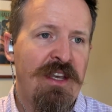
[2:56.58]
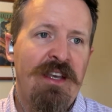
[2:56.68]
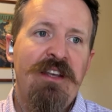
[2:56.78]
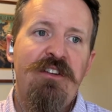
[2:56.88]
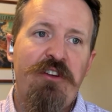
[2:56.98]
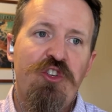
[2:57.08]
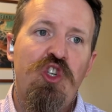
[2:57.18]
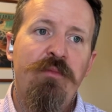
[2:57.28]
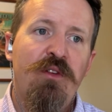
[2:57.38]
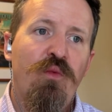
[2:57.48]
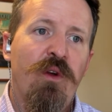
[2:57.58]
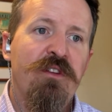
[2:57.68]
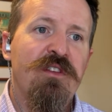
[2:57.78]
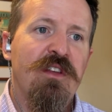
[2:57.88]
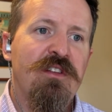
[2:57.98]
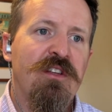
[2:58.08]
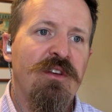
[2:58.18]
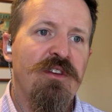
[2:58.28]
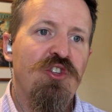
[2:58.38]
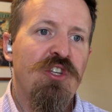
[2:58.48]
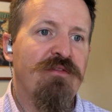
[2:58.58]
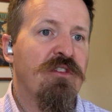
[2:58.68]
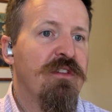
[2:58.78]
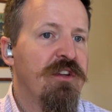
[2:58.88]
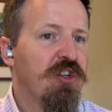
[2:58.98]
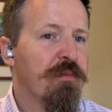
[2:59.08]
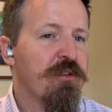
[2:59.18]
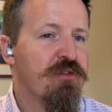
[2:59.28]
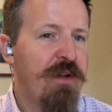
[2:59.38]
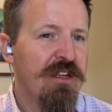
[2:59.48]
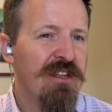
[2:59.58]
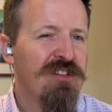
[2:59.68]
Dr. Shuman works to shift clinical perspectives